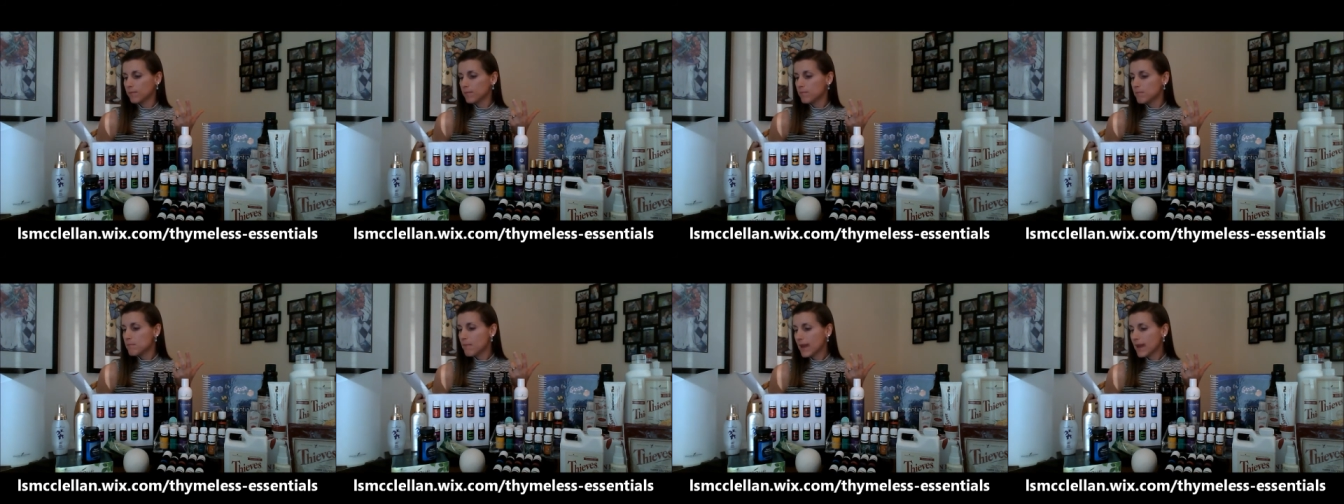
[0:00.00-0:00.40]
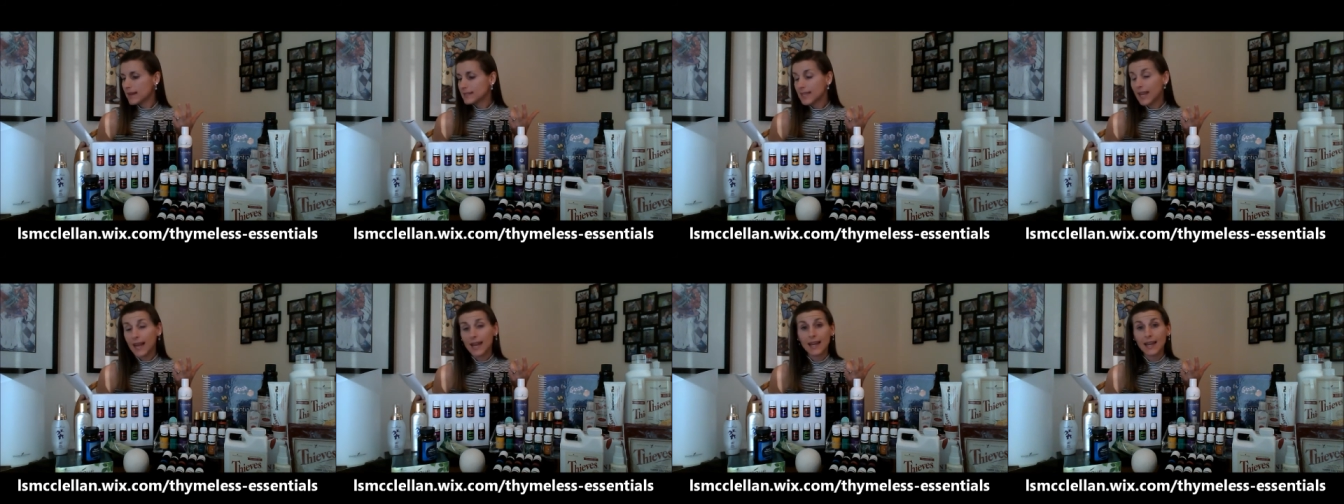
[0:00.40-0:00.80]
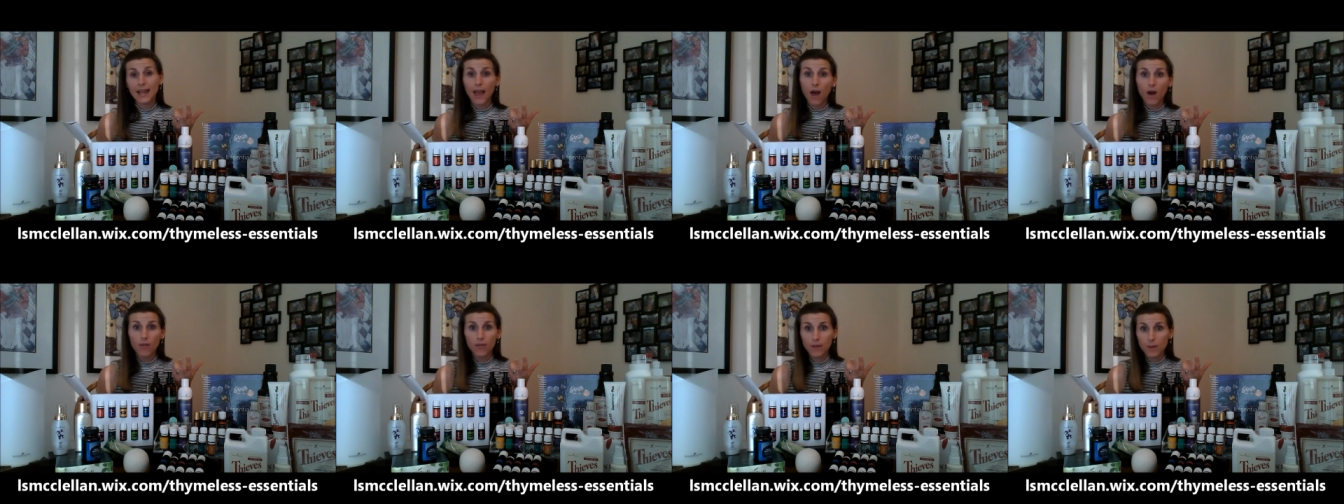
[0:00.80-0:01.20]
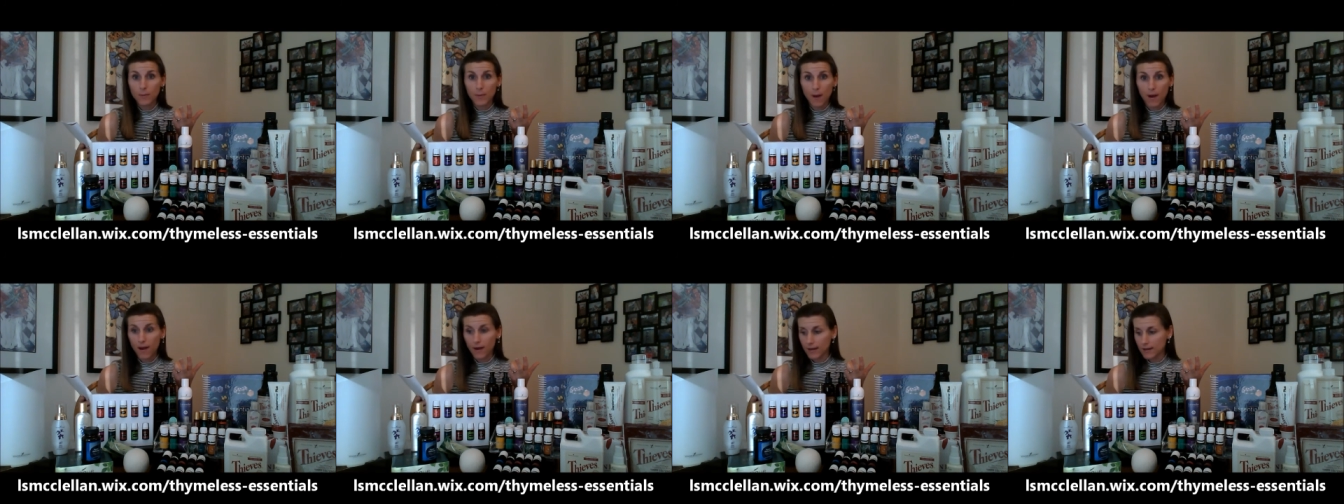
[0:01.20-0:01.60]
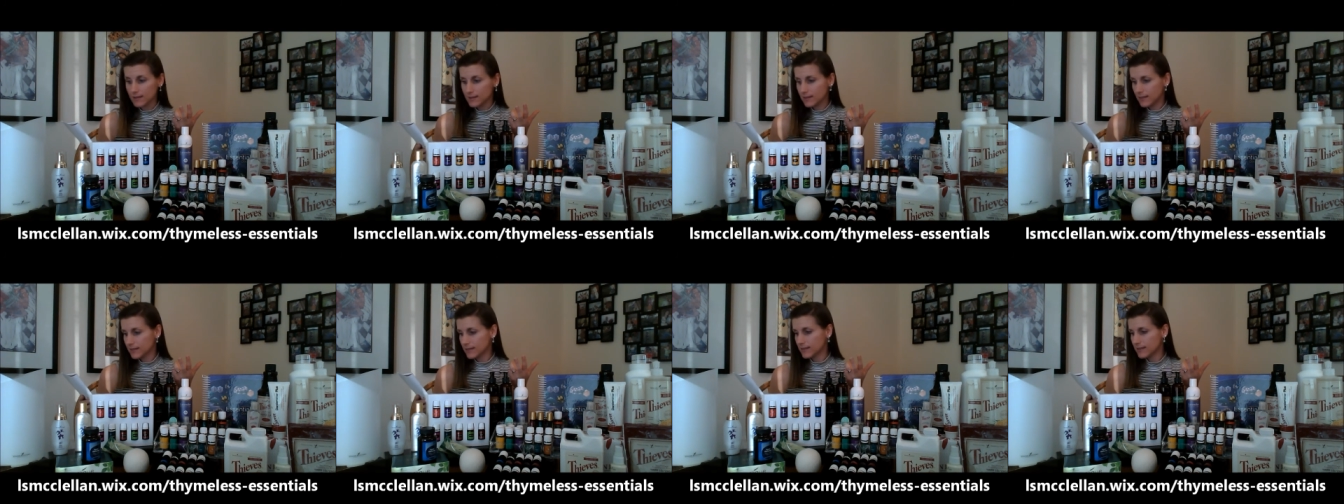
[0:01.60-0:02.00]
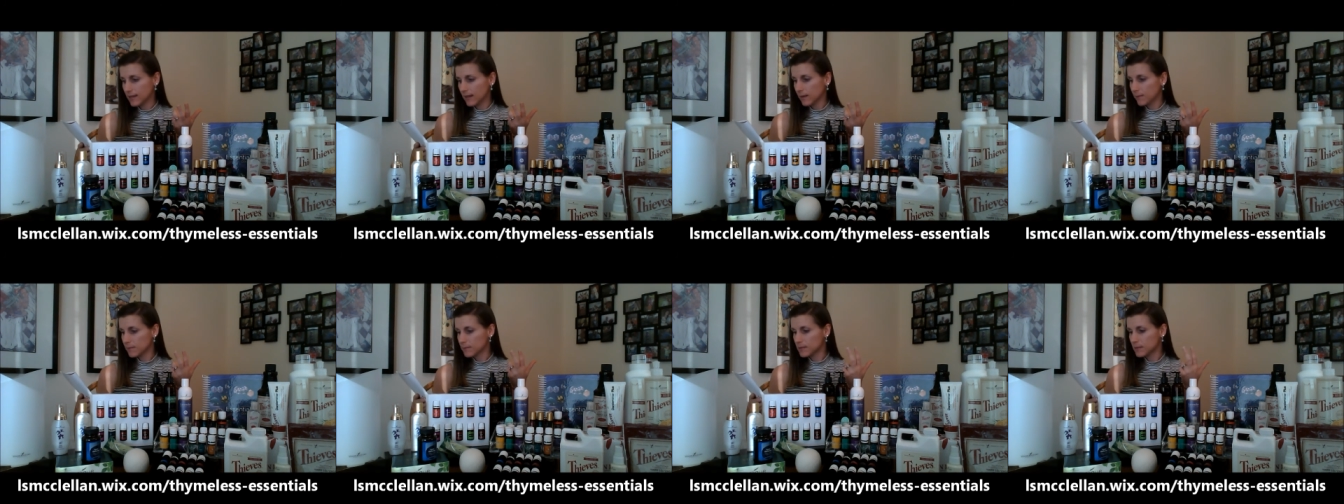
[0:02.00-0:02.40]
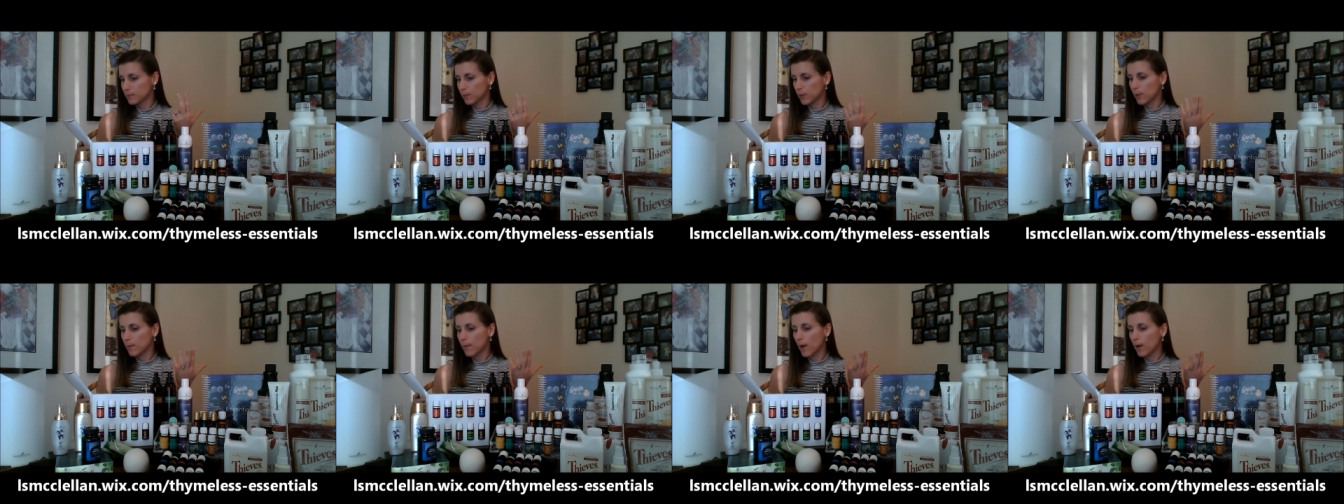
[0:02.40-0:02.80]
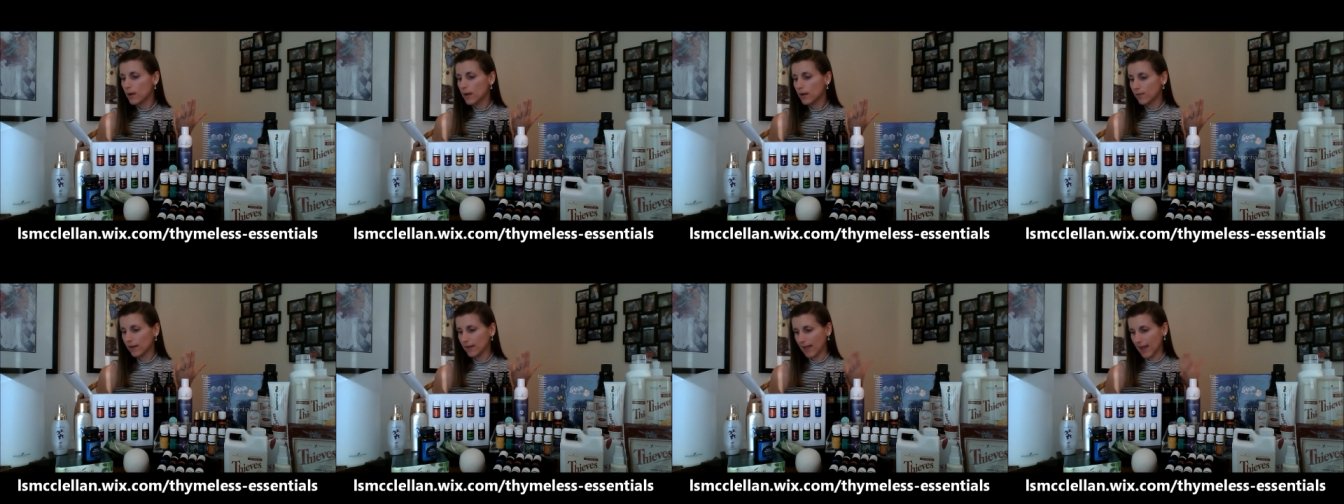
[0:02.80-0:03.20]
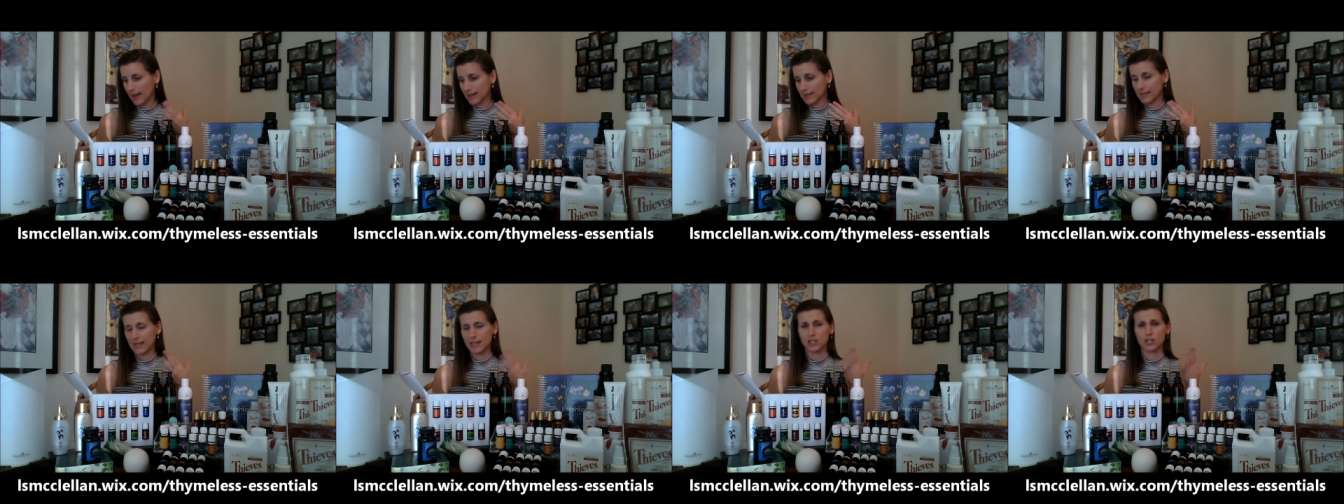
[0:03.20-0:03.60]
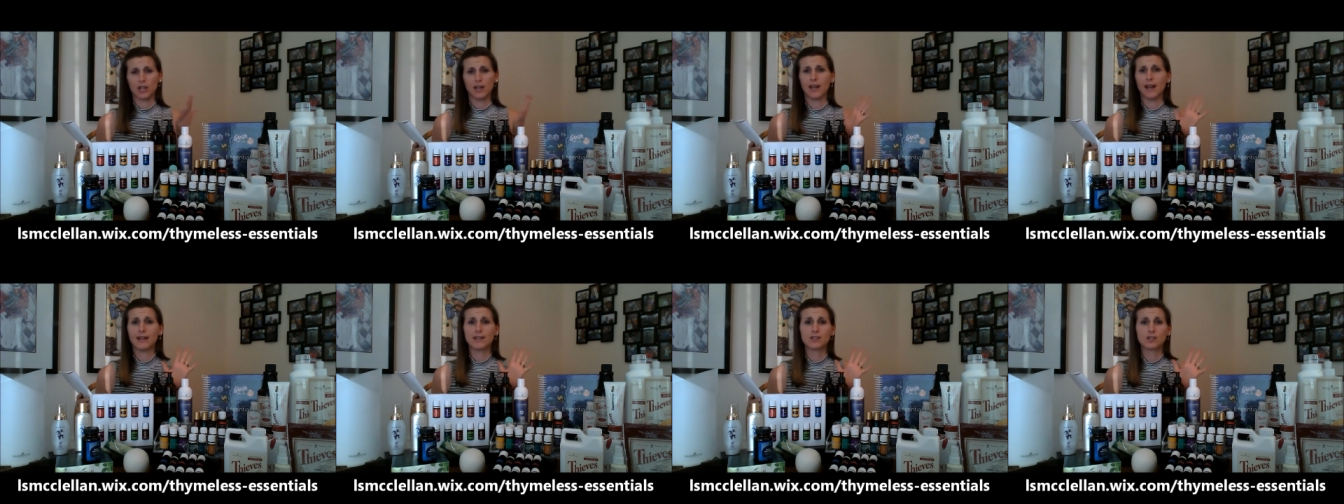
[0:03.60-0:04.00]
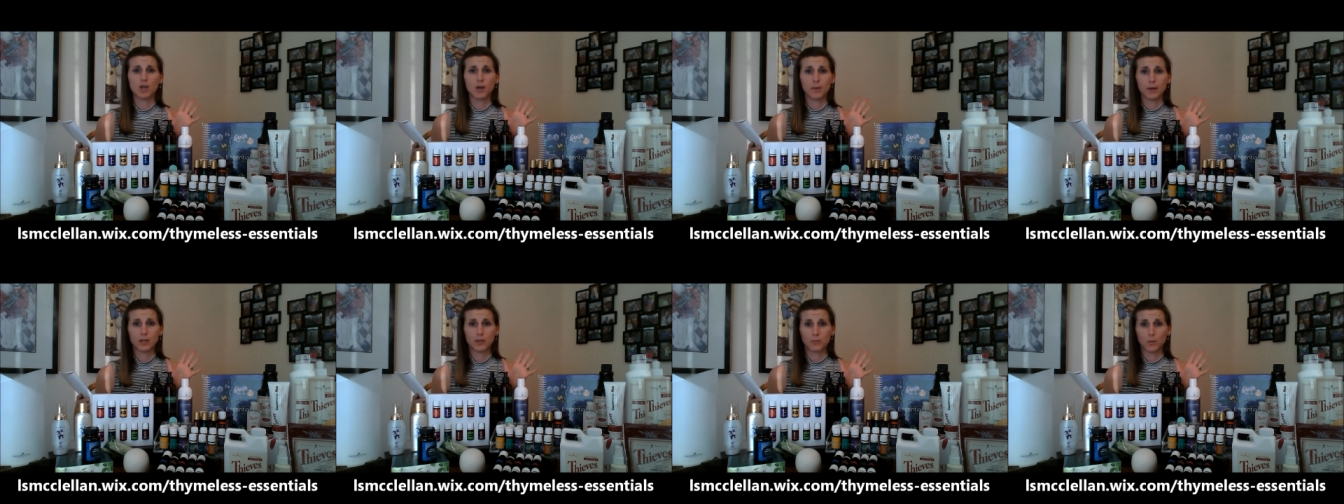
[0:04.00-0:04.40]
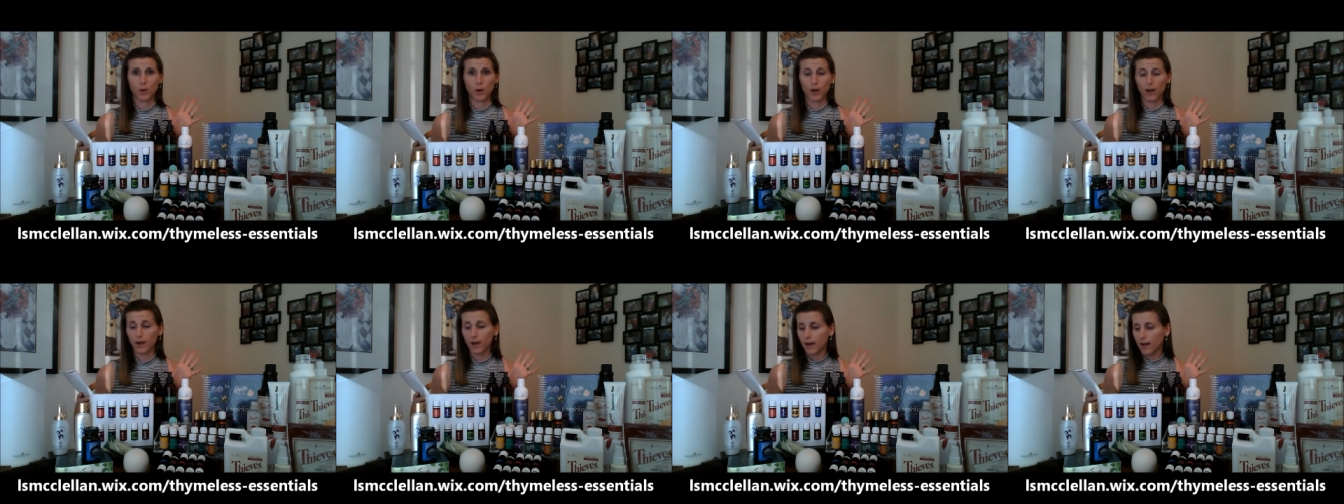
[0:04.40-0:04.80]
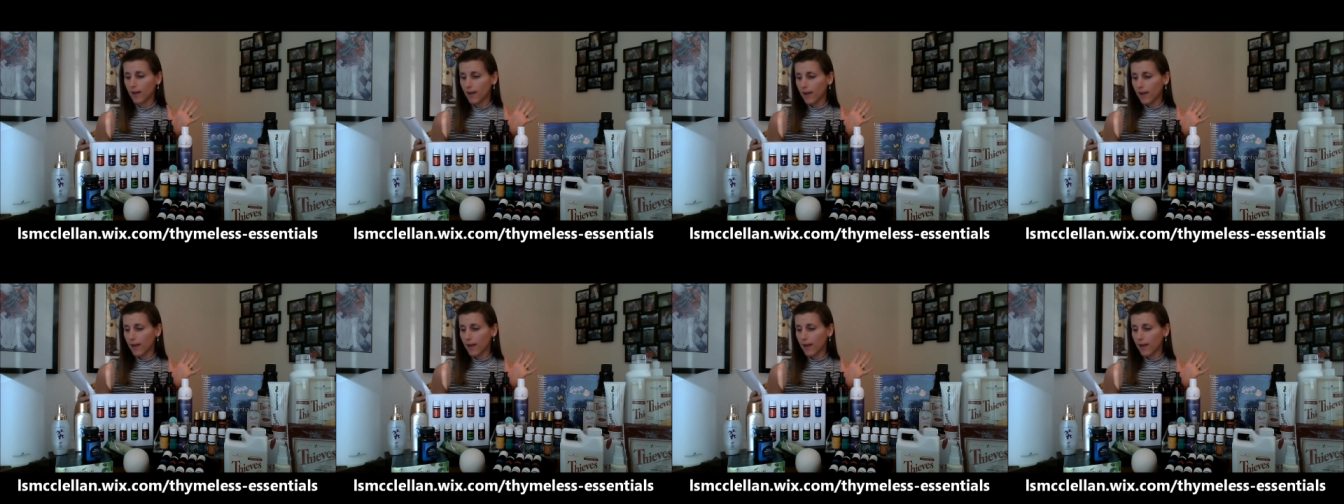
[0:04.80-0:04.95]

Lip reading: maintaining healthy body systems, promoting relaxation, and so much more.